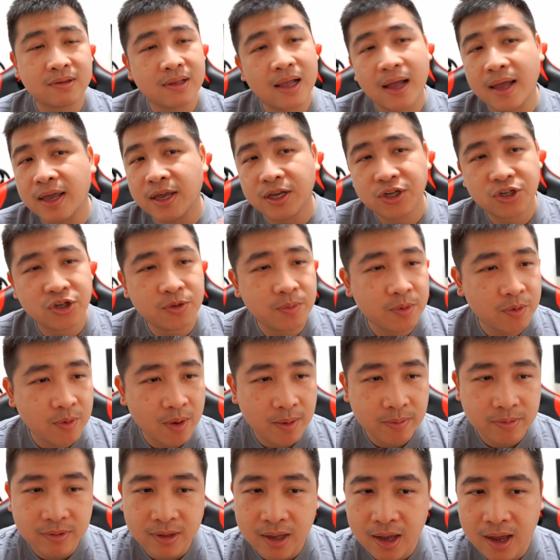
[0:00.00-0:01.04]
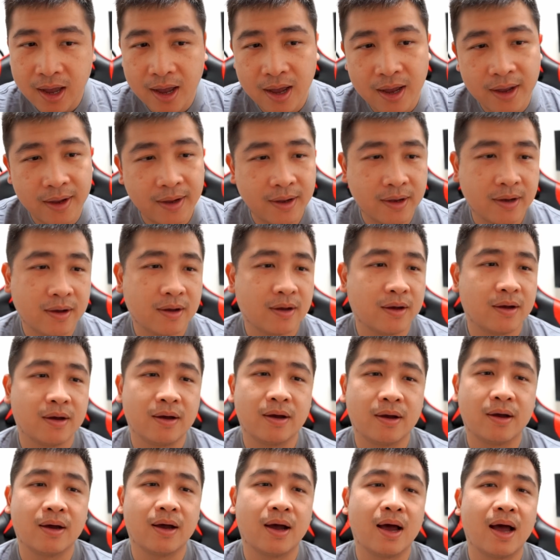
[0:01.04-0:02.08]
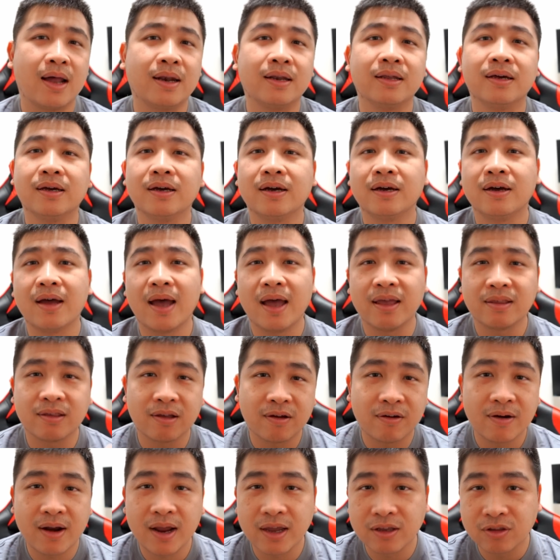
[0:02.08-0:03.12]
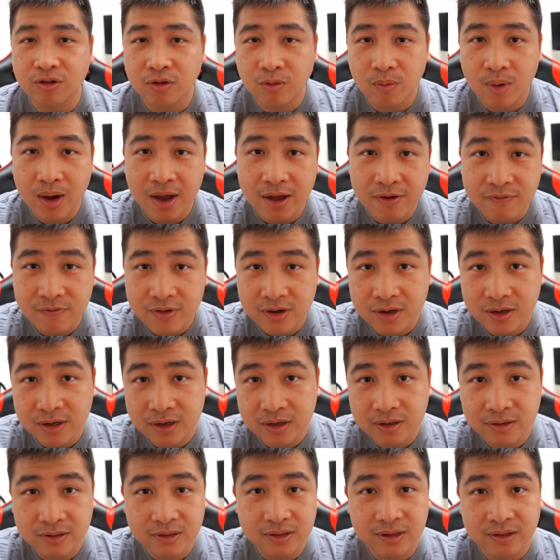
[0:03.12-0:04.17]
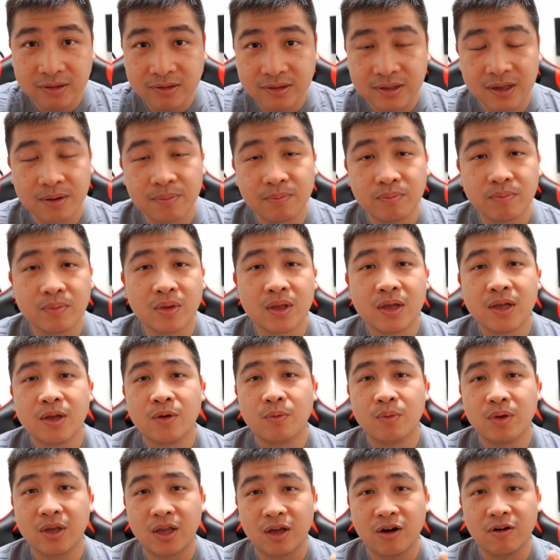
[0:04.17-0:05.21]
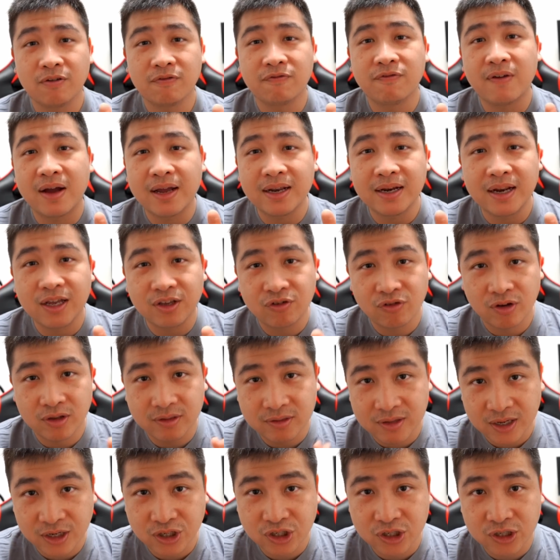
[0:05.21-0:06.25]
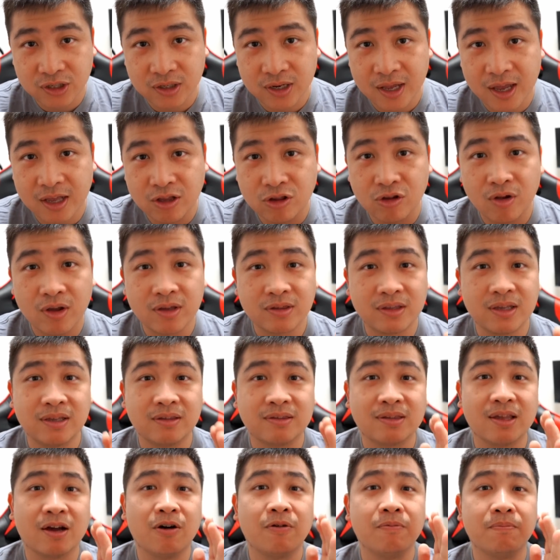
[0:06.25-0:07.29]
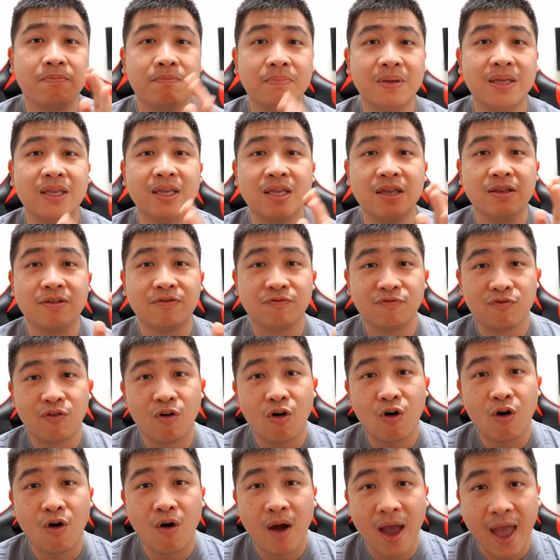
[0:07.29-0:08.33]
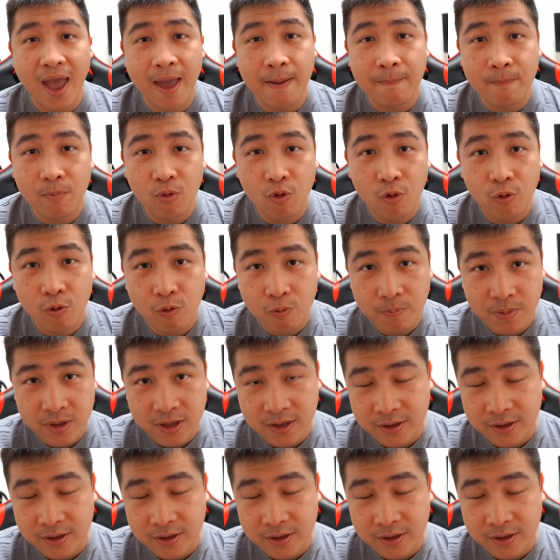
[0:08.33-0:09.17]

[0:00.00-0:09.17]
like HDB website, other SRX or whatever system, we cannot find that transaction as long as they sell before MOP.